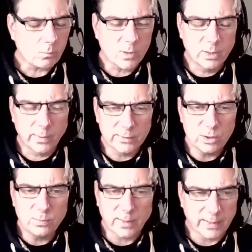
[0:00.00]
I
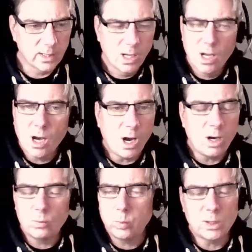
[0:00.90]
do play
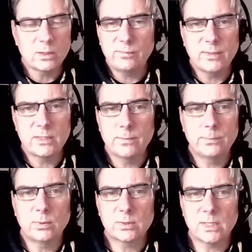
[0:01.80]
are wonderfully
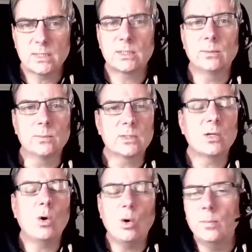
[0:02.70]
simple systems. They
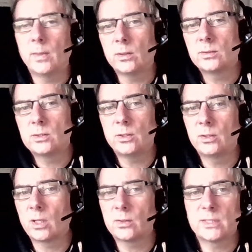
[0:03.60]
almost you
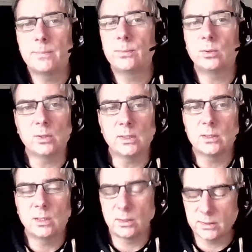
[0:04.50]
can go simple
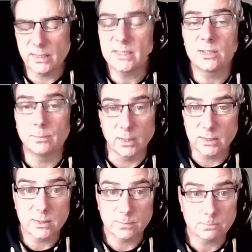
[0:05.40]

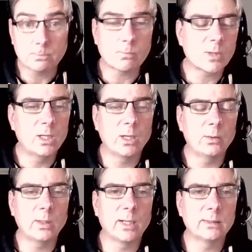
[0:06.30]
systemless,
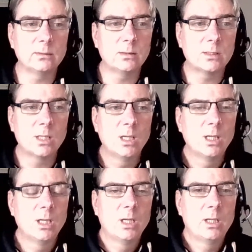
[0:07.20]
and
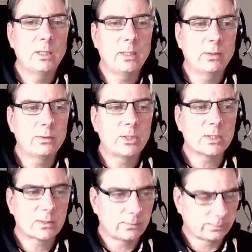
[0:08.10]
just